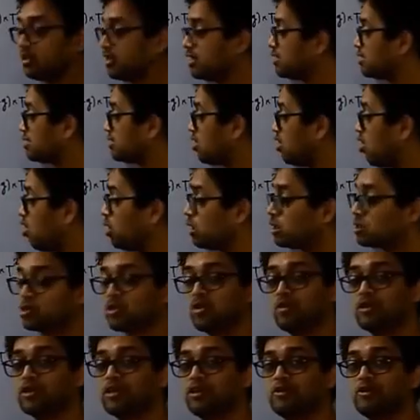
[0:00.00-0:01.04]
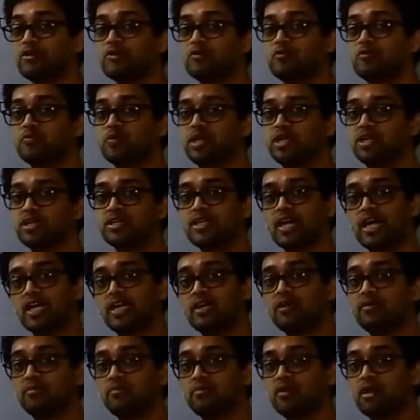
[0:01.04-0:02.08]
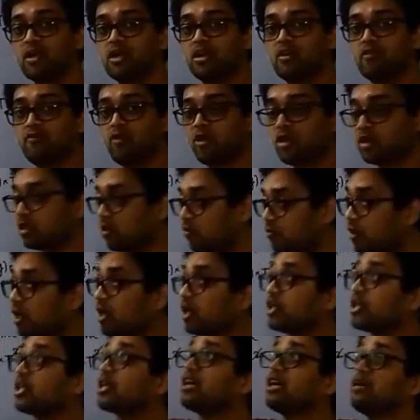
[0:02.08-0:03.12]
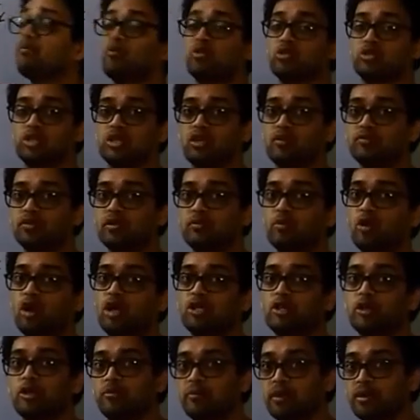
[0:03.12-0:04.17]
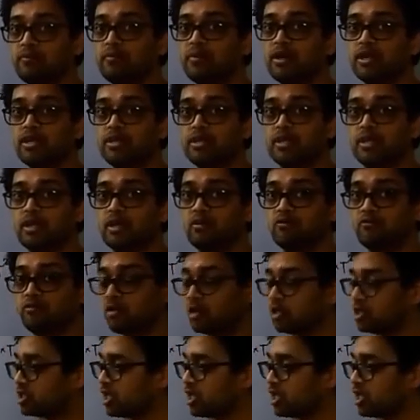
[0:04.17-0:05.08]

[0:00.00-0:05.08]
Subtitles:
this also gives me time for the vertical motion of the ball. You remember in the first